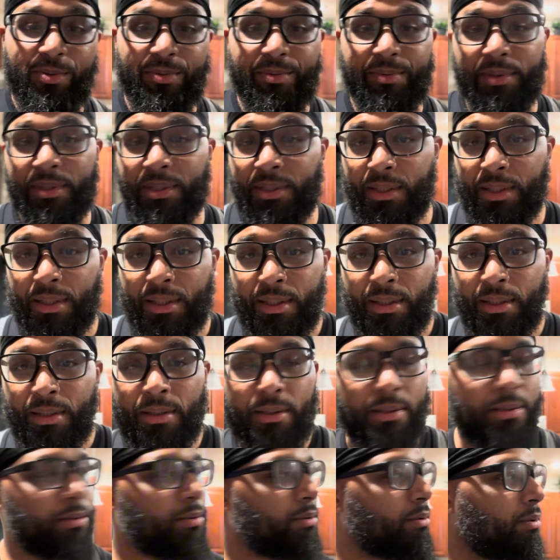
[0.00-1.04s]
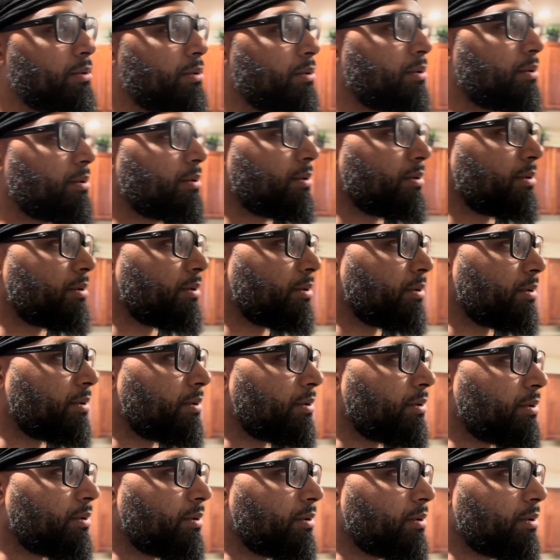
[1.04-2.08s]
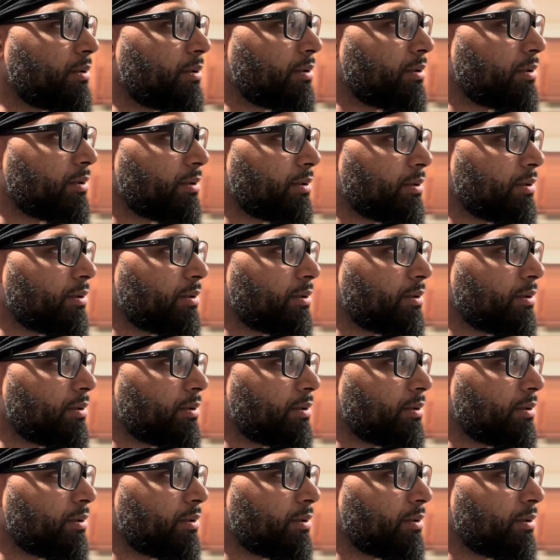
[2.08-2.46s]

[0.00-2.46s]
I don't know, but I found these results on search.